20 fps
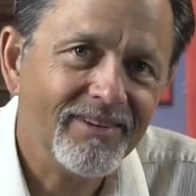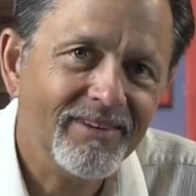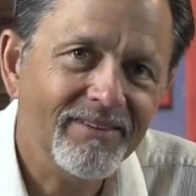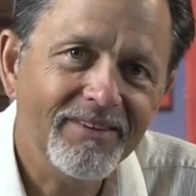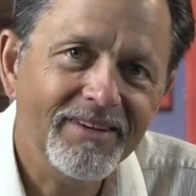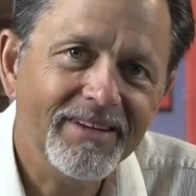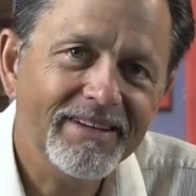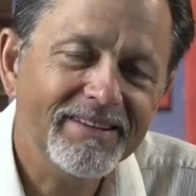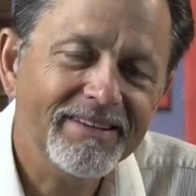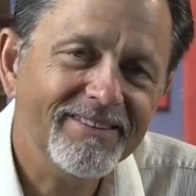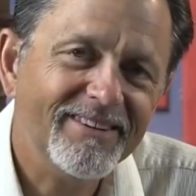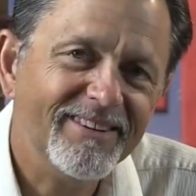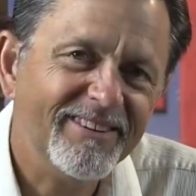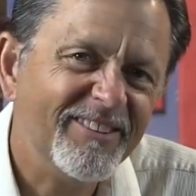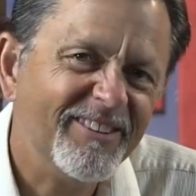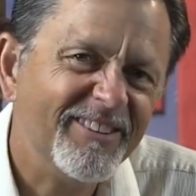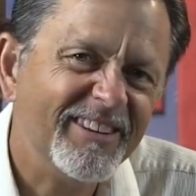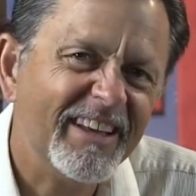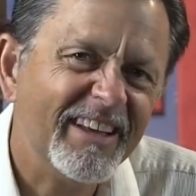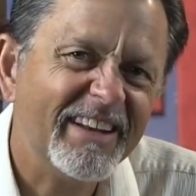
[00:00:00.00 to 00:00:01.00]
I mean, are
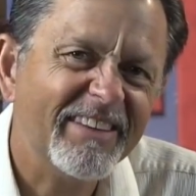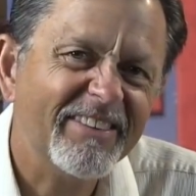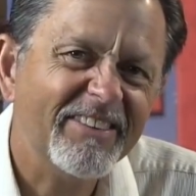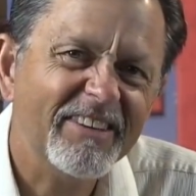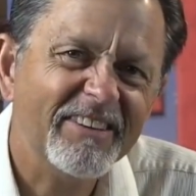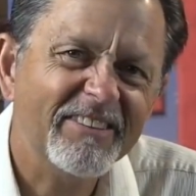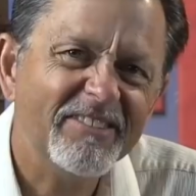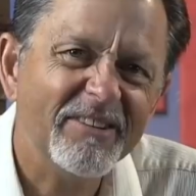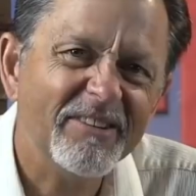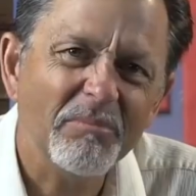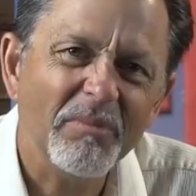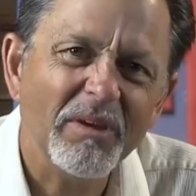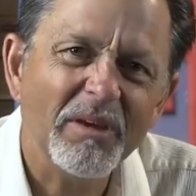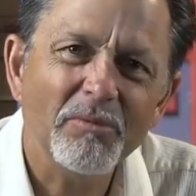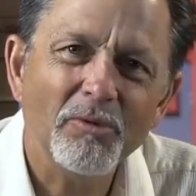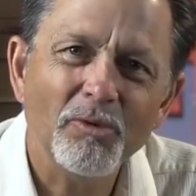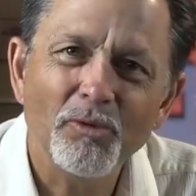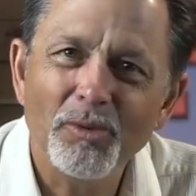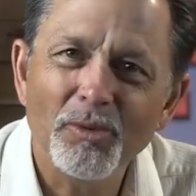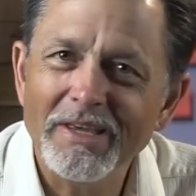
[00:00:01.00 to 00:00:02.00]
there a lot of things that
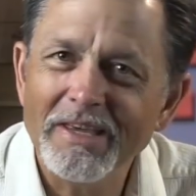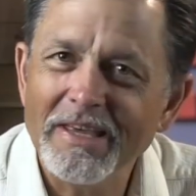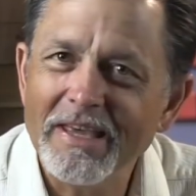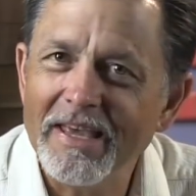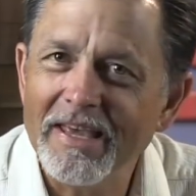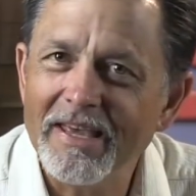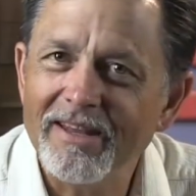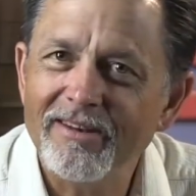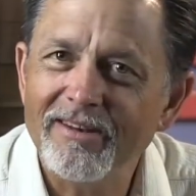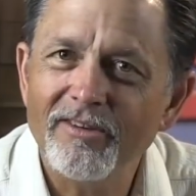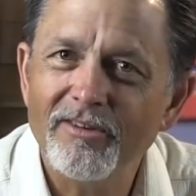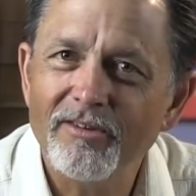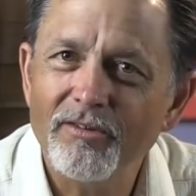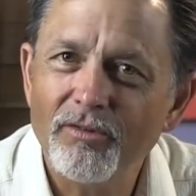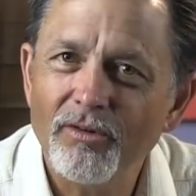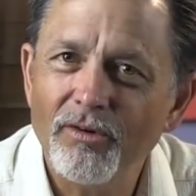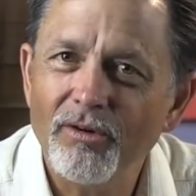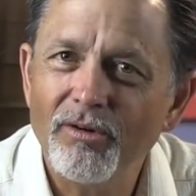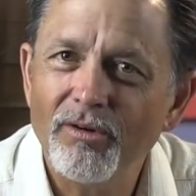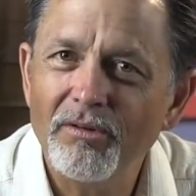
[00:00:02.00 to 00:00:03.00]
maybe we can
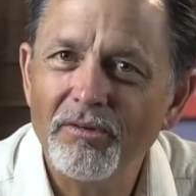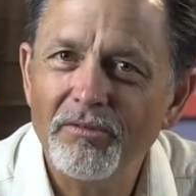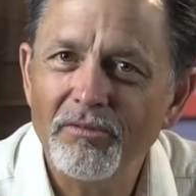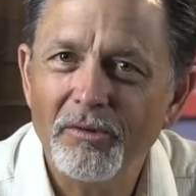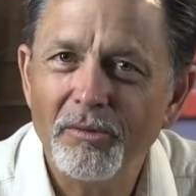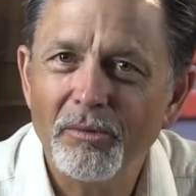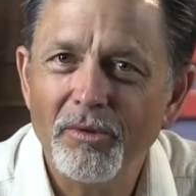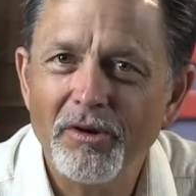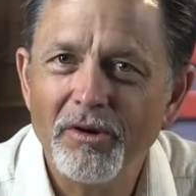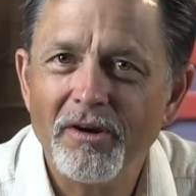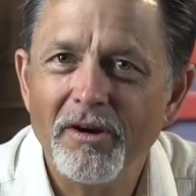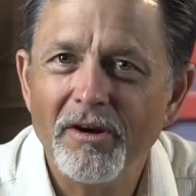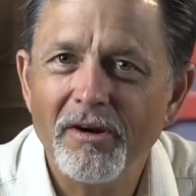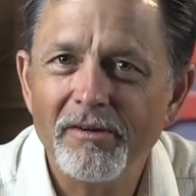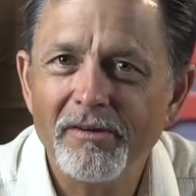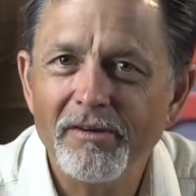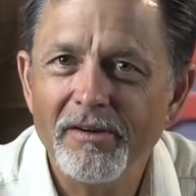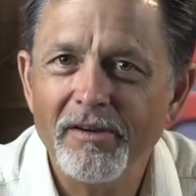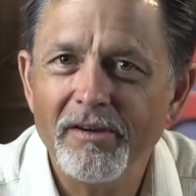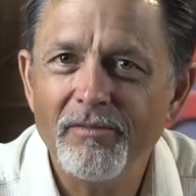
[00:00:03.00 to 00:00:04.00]
control if we work
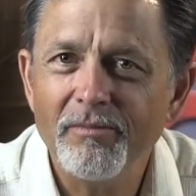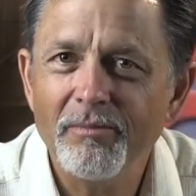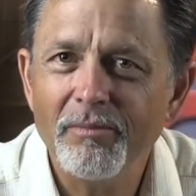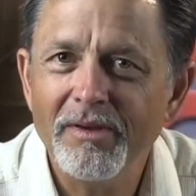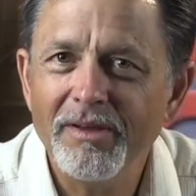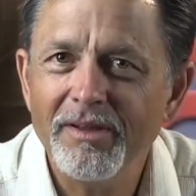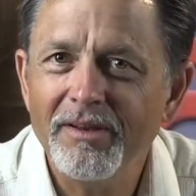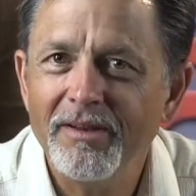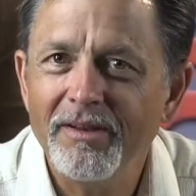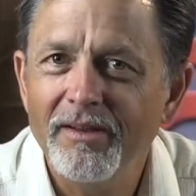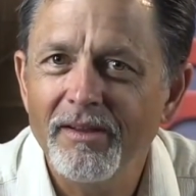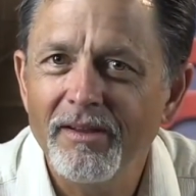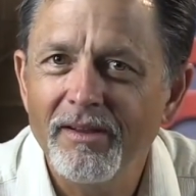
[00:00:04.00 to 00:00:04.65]
hard enough, but